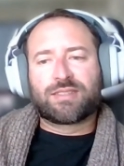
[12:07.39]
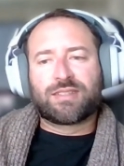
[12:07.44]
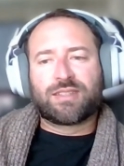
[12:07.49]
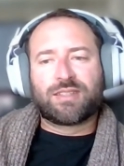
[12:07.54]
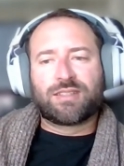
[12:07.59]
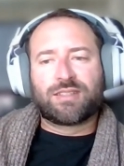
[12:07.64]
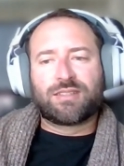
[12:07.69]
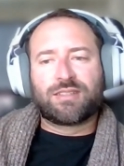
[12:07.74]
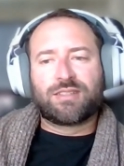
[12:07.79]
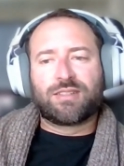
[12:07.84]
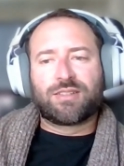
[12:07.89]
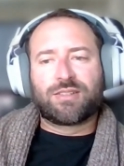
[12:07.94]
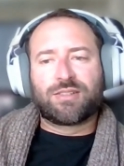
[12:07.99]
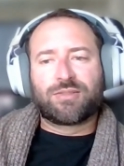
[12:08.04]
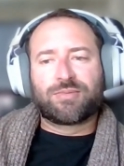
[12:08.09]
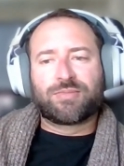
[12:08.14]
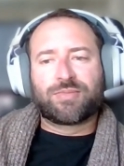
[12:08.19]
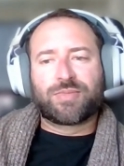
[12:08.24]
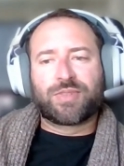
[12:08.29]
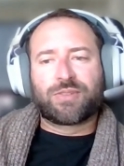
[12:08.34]
And,
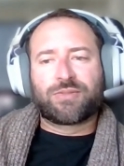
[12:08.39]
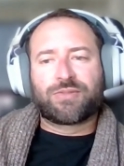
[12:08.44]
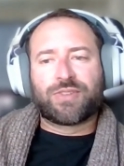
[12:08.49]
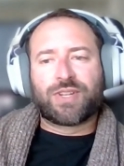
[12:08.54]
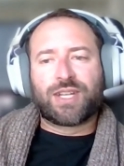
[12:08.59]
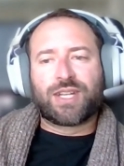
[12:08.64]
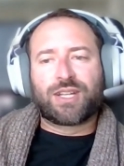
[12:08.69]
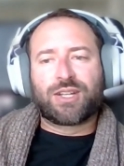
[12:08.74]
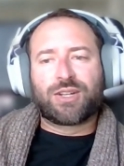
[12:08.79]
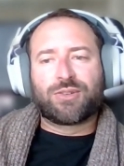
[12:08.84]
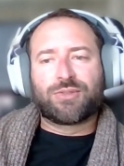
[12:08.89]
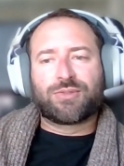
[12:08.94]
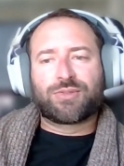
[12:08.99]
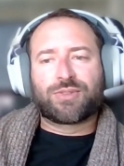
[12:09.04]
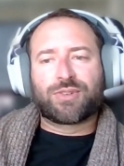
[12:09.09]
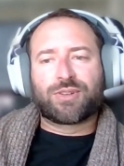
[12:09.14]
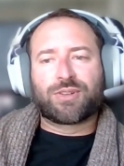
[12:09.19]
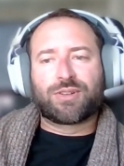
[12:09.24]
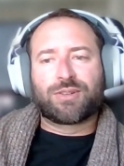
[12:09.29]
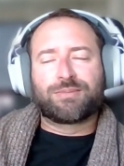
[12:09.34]
you're fighting
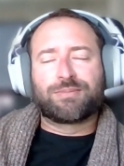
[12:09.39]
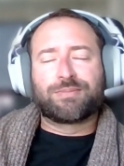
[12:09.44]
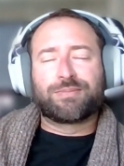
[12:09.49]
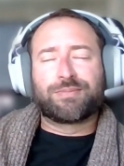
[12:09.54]
over